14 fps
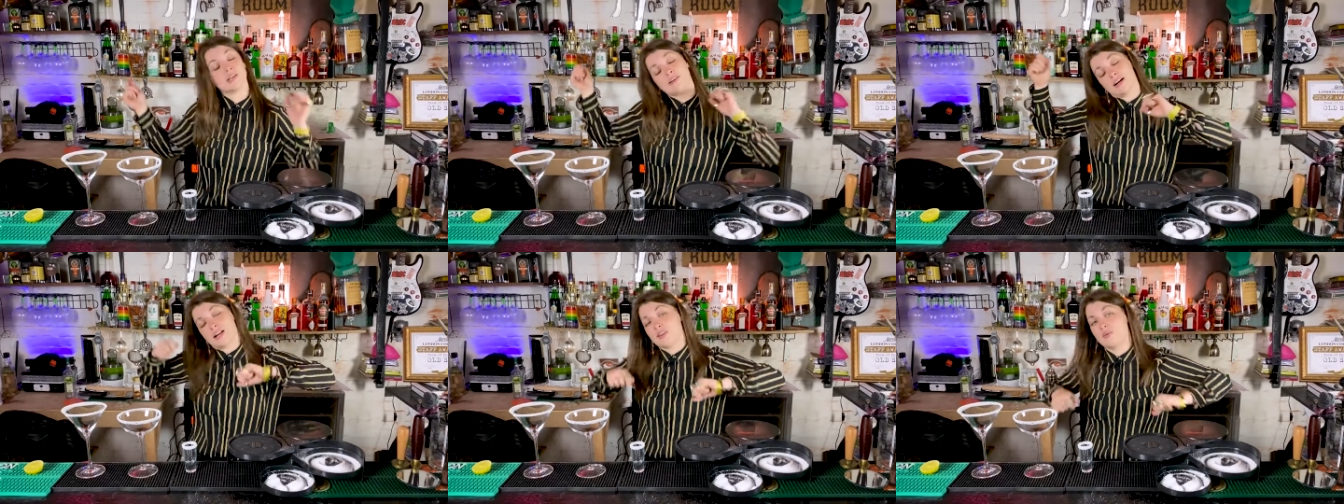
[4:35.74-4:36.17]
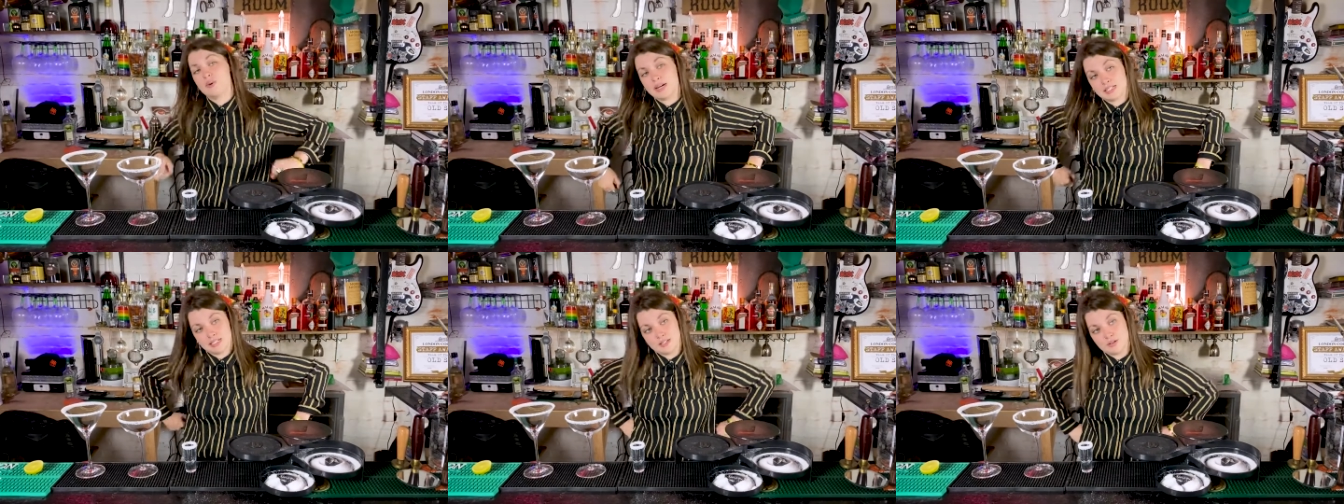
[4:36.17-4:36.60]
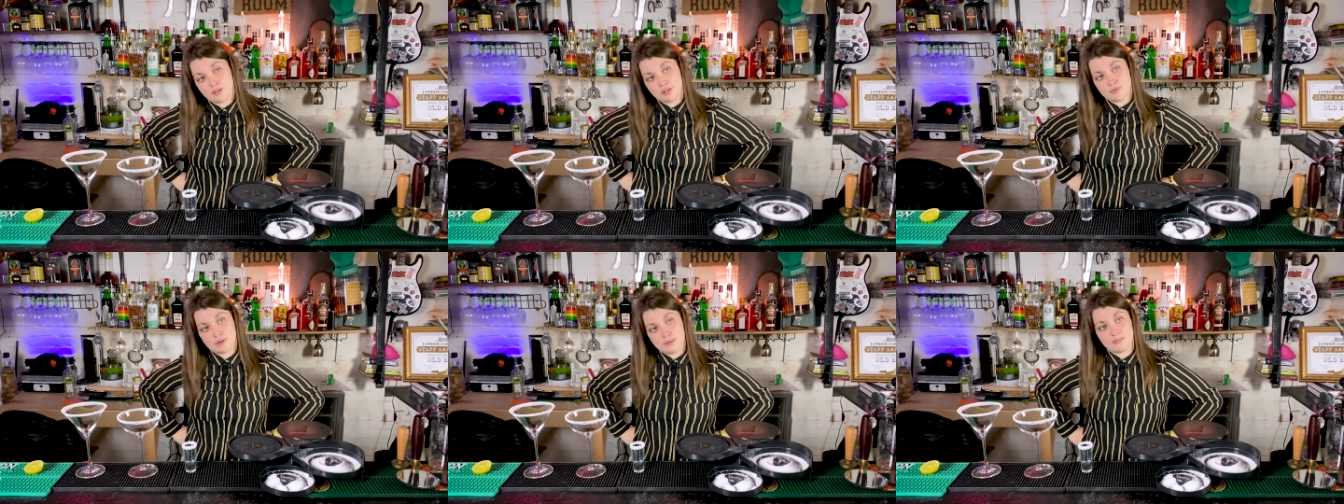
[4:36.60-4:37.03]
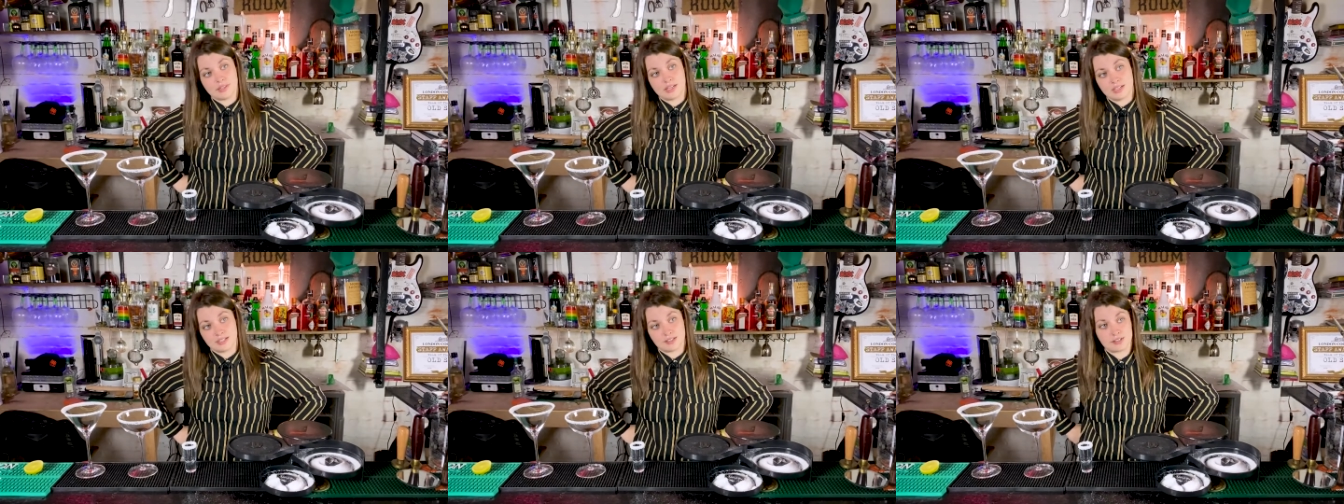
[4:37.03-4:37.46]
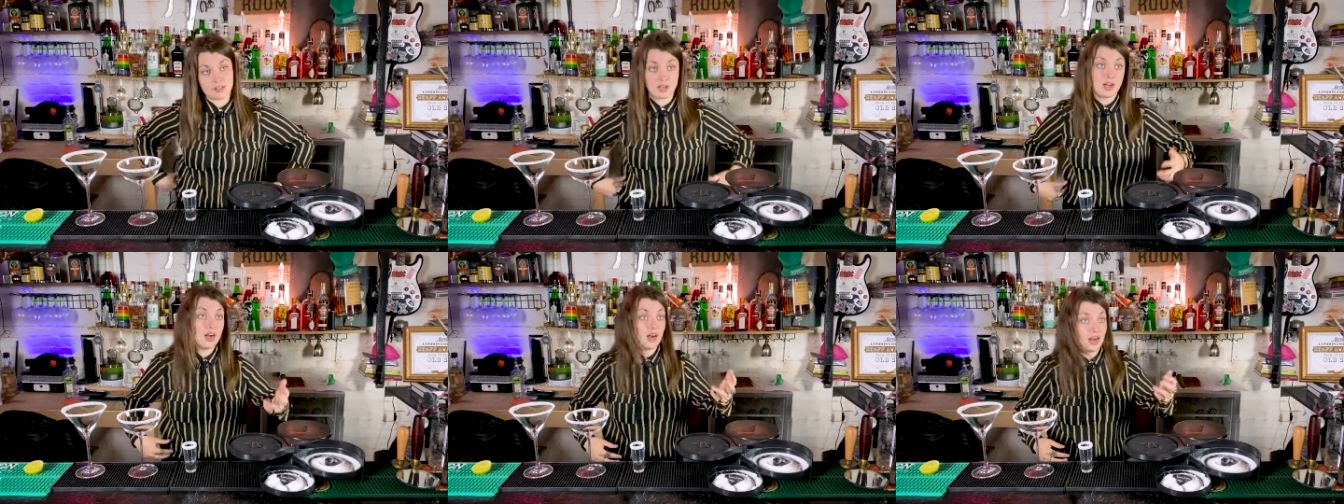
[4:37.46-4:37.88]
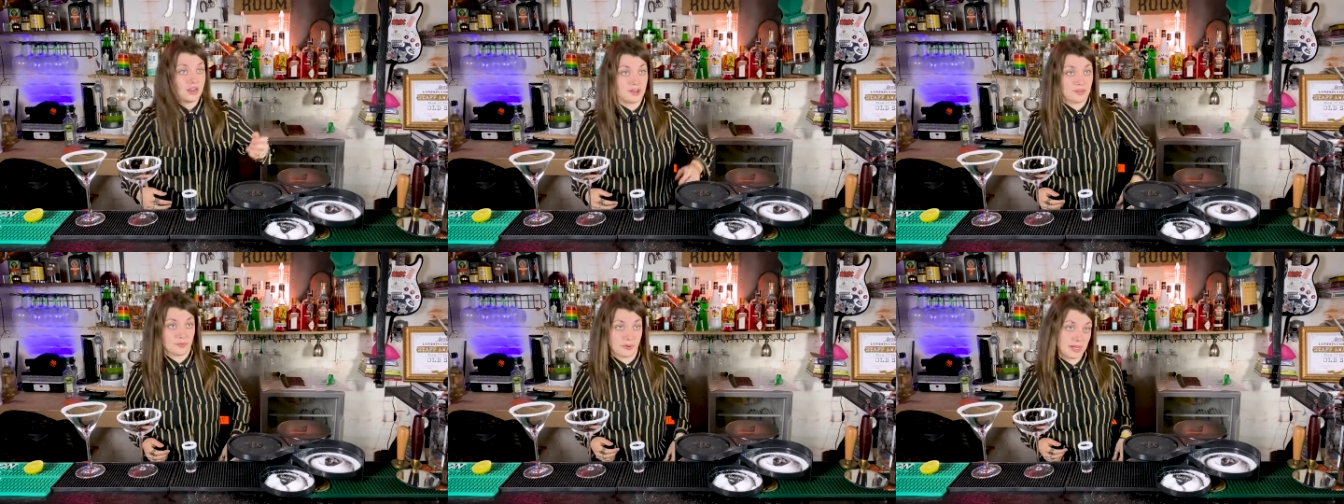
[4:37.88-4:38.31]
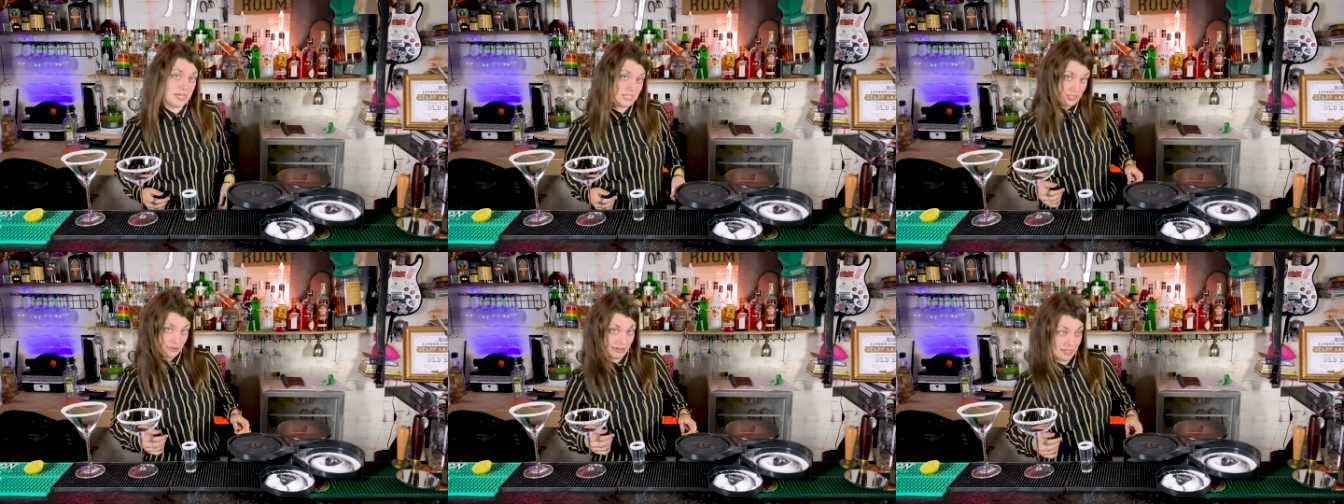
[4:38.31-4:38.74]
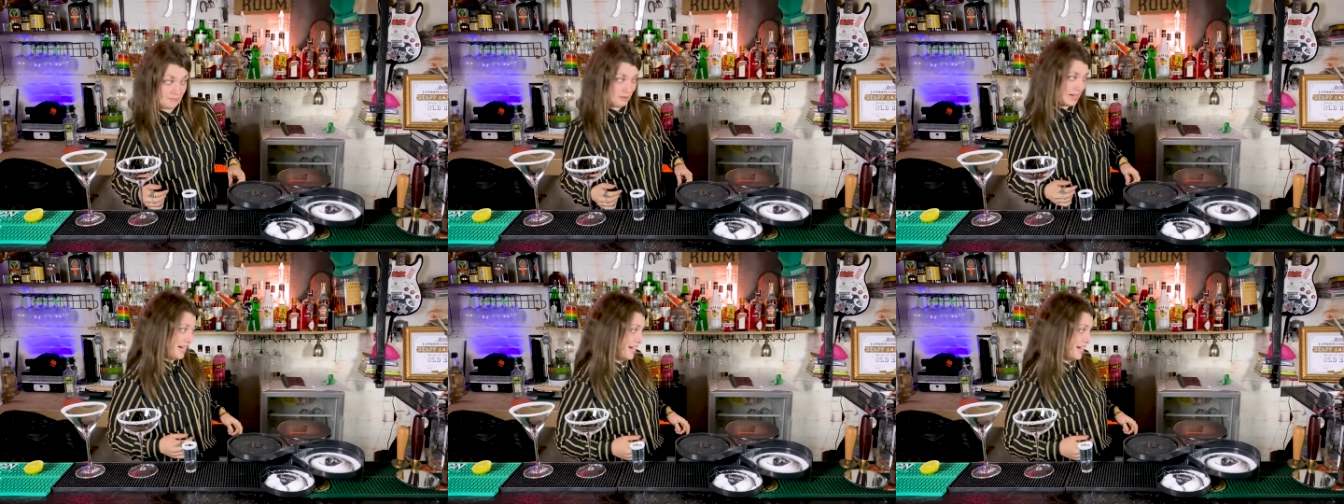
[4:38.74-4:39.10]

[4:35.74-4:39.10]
There are other ways that you can rim things. Another way is doing it by